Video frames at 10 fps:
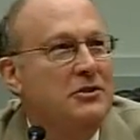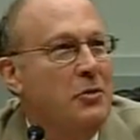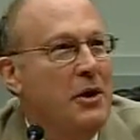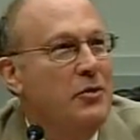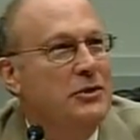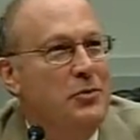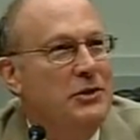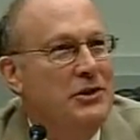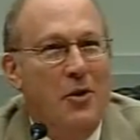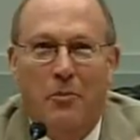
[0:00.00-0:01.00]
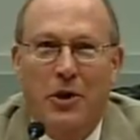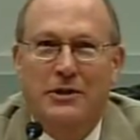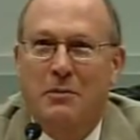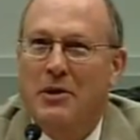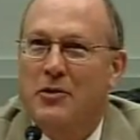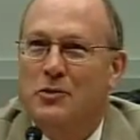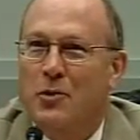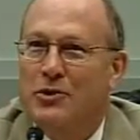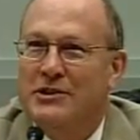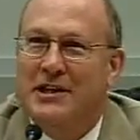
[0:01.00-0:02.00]
Rehnquist was so impressed by those
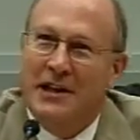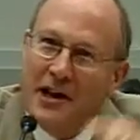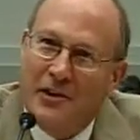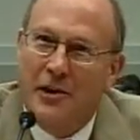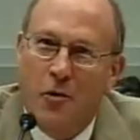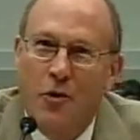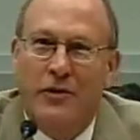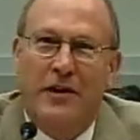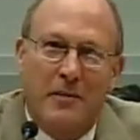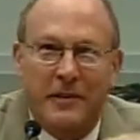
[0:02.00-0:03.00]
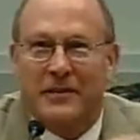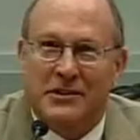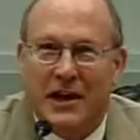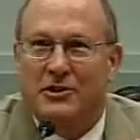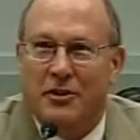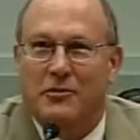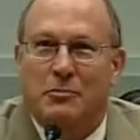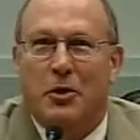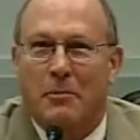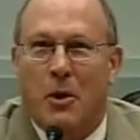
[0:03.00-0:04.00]
words that he not only quoted them in the section of his
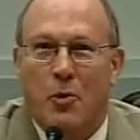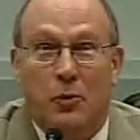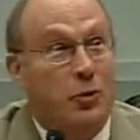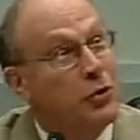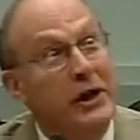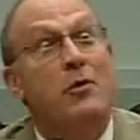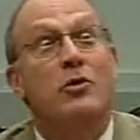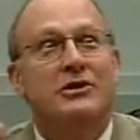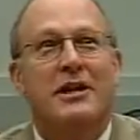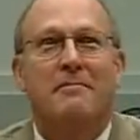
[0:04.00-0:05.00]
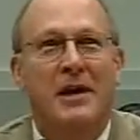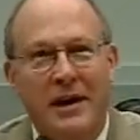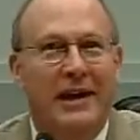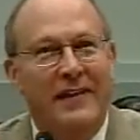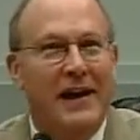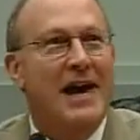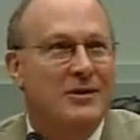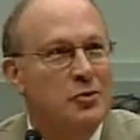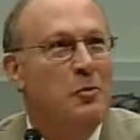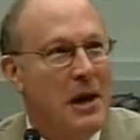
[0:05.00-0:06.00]
book about World War II, he quotes them in the
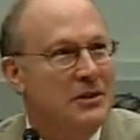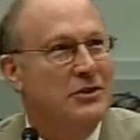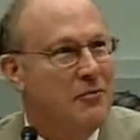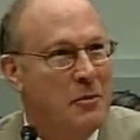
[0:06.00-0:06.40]
last 2 pages of the